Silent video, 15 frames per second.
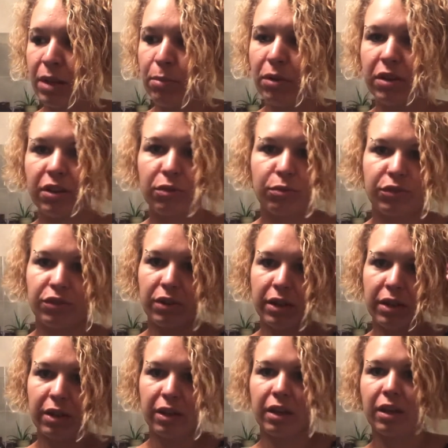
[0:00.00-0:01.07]
But this was
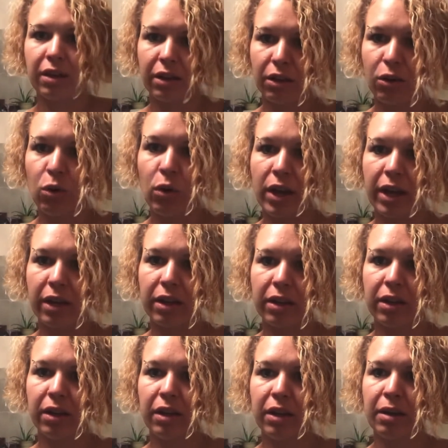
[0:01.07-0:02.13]
like
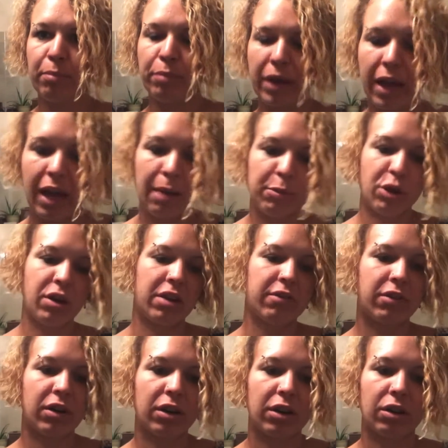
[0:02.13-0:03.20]
quick. Bam, you had
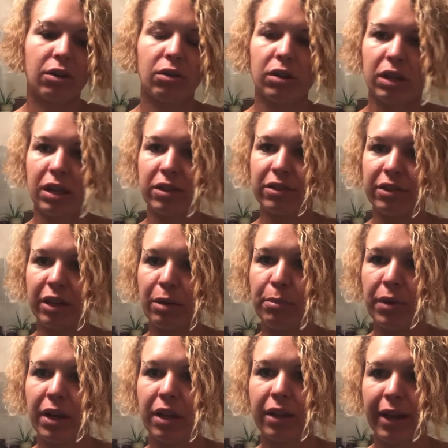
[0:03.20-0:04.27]
vertigo. Less than a
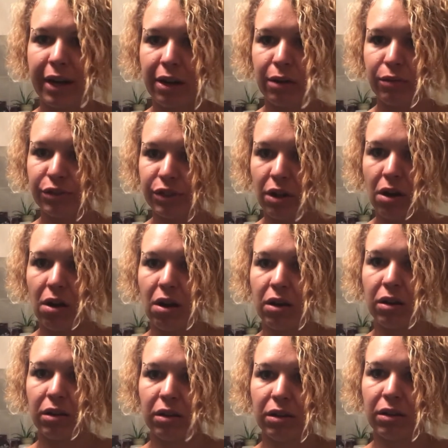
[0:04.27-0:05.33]
minute later, it was
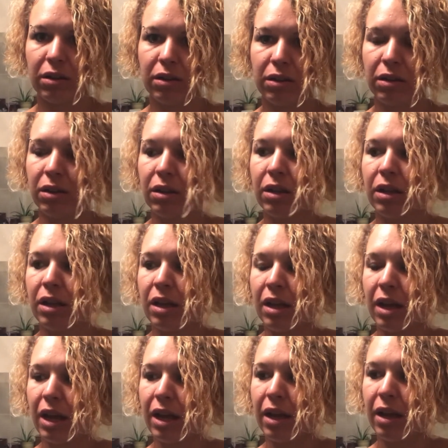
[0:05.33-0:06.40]
gone.
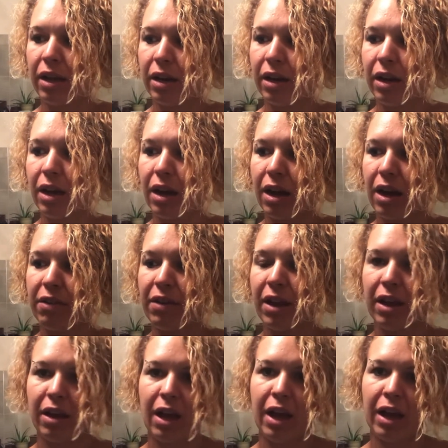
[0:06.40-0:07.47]
And I
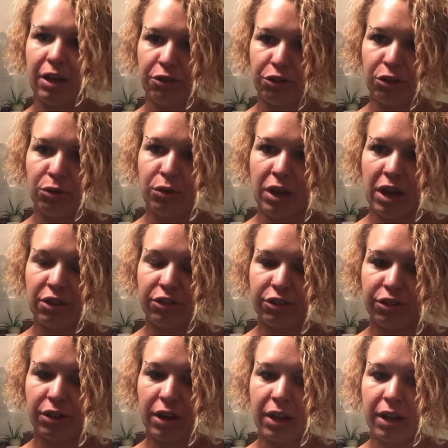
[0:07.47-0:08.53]
had two
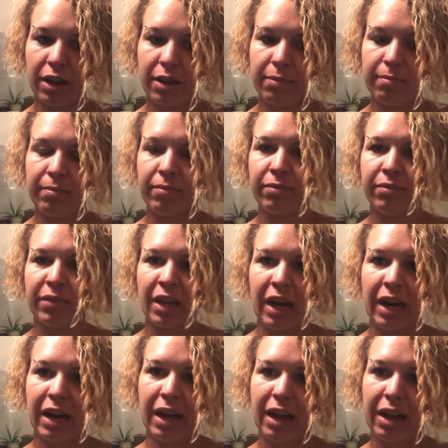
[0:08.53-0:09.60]
yesterday,
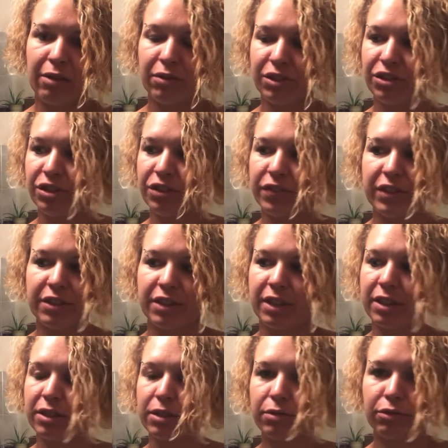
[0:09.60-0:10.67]
and I was just
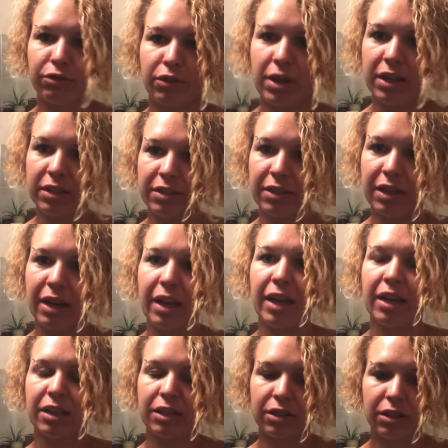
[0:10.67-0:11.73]
visiting some friends, and I
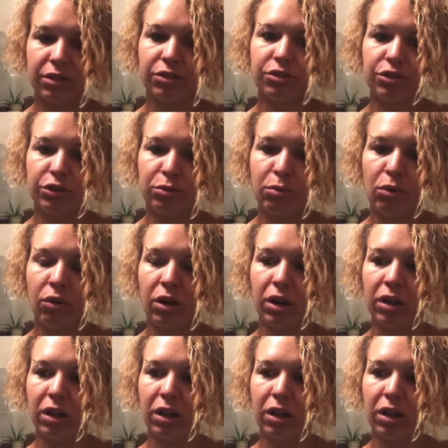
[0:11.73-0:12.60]
had two more.